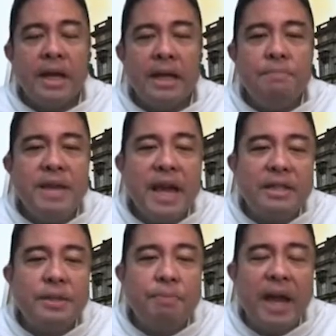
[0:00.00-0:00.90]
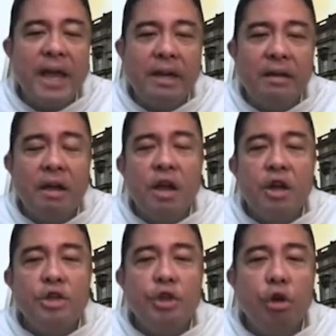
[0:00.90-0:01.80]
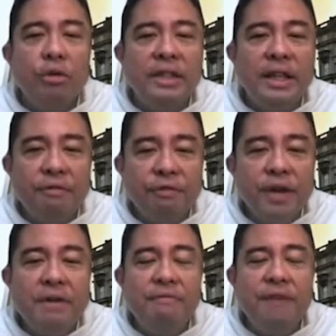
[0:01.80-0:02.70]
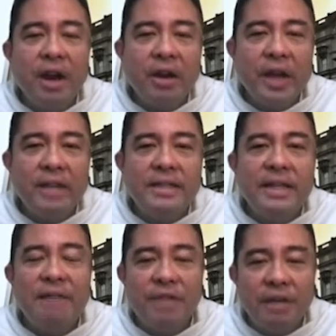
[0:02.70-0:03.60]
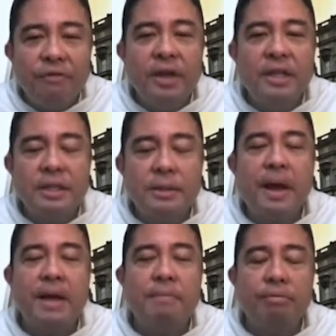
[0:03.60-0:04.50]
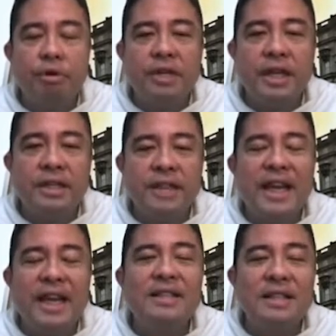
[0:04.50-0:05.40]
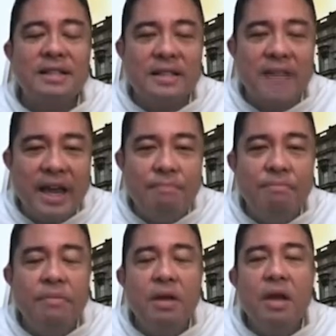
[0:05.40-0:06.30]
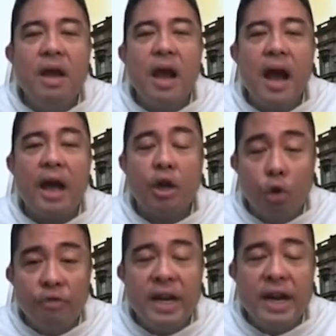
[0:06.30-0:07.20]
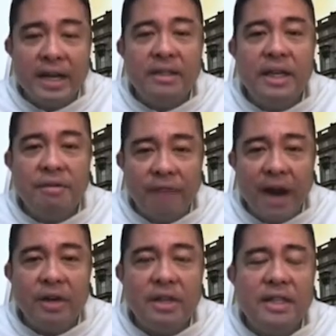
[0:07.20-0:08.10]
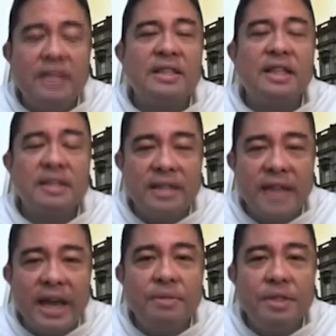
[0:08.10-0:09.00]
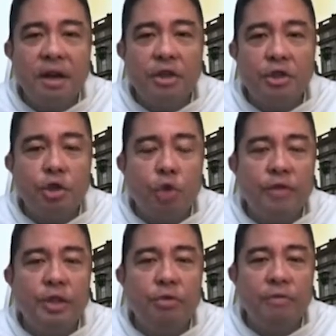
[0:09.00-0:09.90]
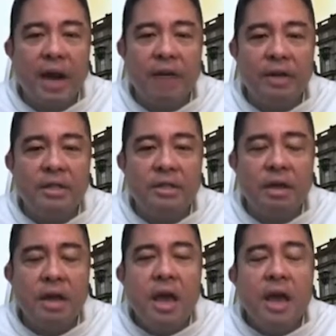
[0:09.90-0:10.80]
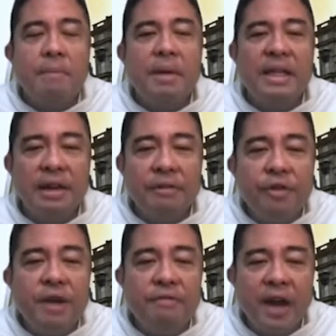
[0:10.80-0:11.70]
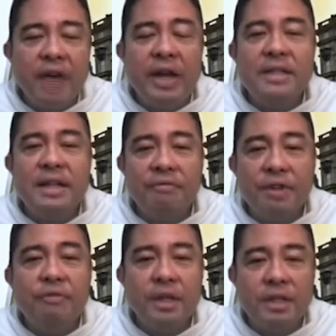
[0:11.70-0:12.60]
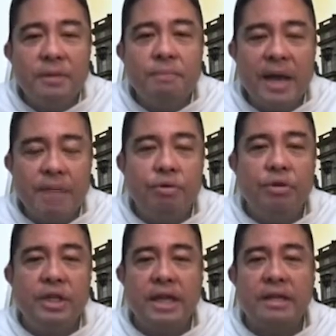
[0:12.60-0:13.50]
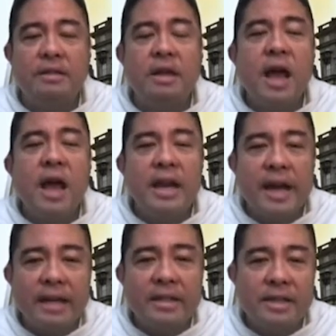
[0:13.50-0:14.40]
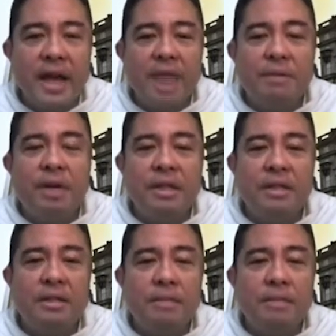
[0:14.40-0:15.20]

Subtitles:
me explain. So different variants have different spike proteins. It is the same COVID-19 virus. It's the same SARS-CoV-2 virus, but different variants have different spike proteins. Next slide, please.